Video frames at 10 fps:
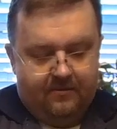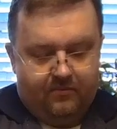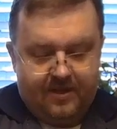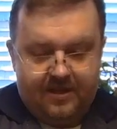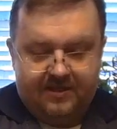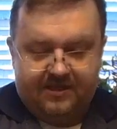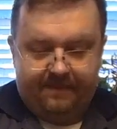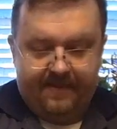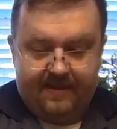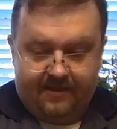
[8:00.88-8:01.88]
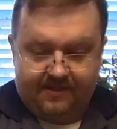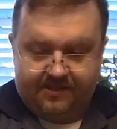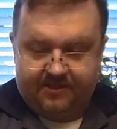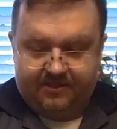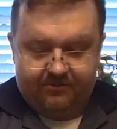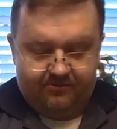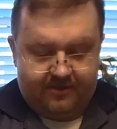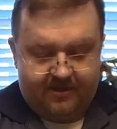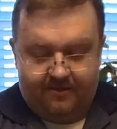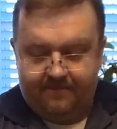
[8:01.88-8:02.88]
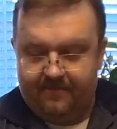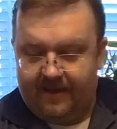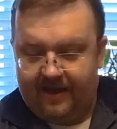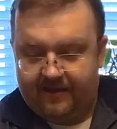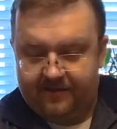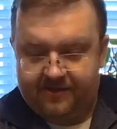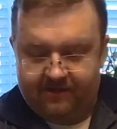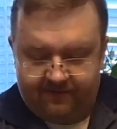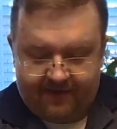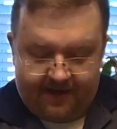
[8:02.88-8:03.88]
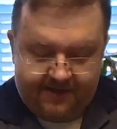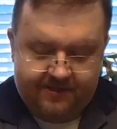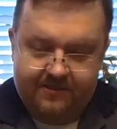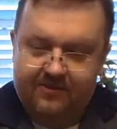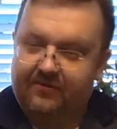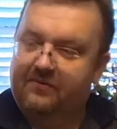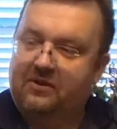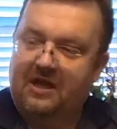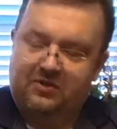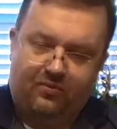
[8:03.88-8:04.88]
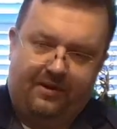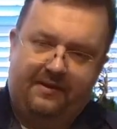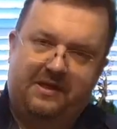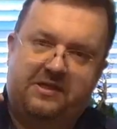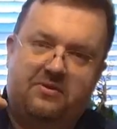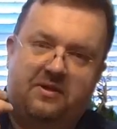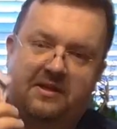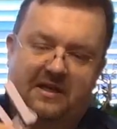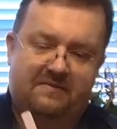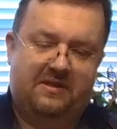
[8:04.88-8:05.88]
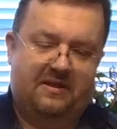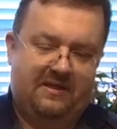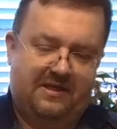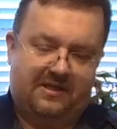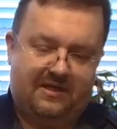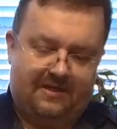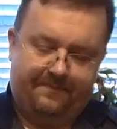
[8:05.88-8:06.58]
we need something else to hack this device. So that's where this unit comes in, this